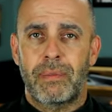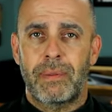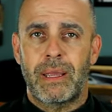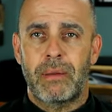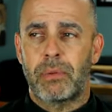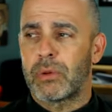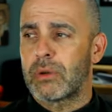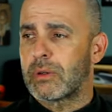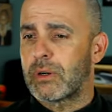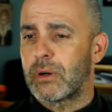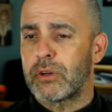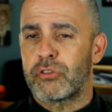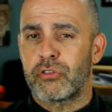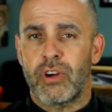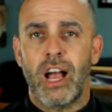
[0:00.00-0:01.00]
people or
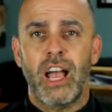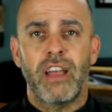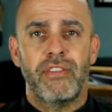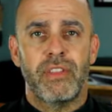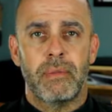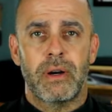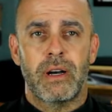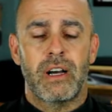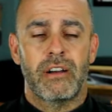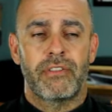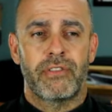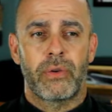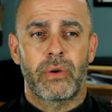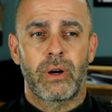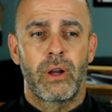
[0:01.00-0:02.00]
drive them
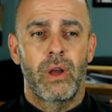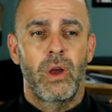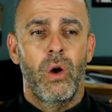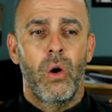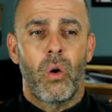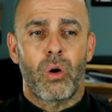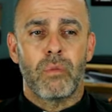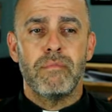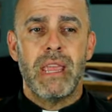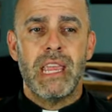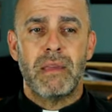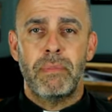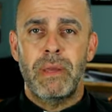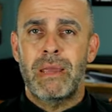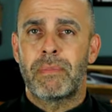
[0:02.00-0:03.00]
off or
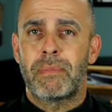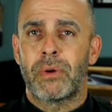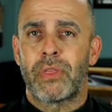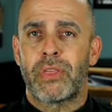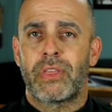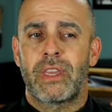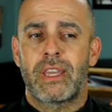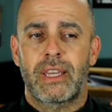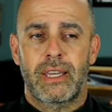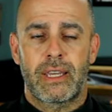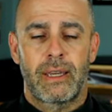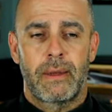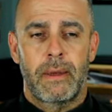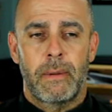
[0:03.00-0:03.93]
make people think